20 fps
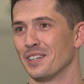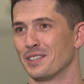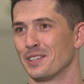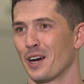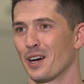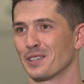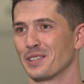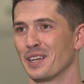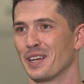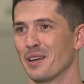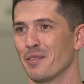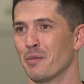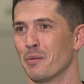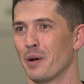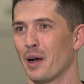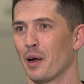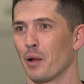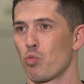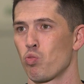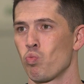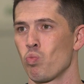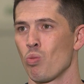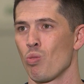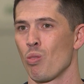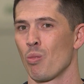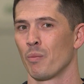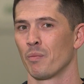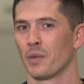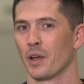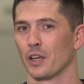to talk to him about
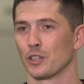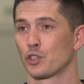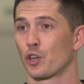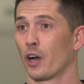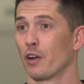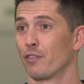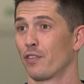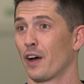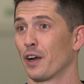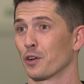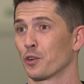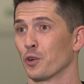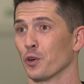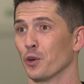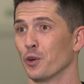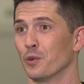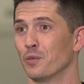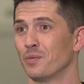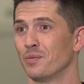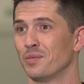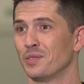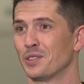us trying to find a crew.